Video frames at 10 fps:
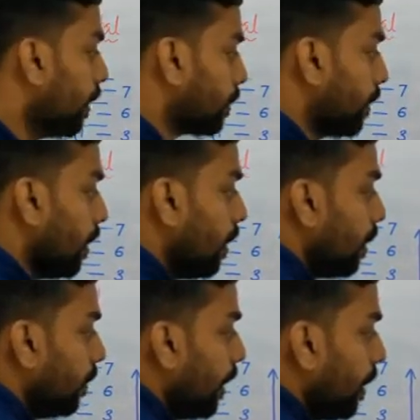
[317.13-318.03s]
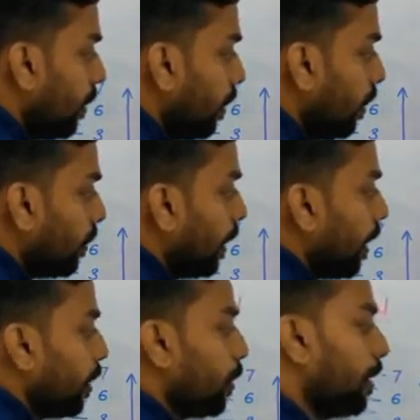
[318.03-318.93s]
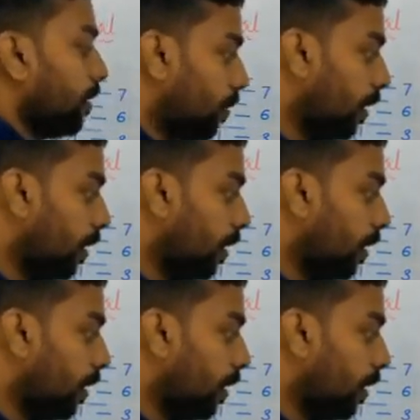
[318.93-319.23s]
Yes. Then 3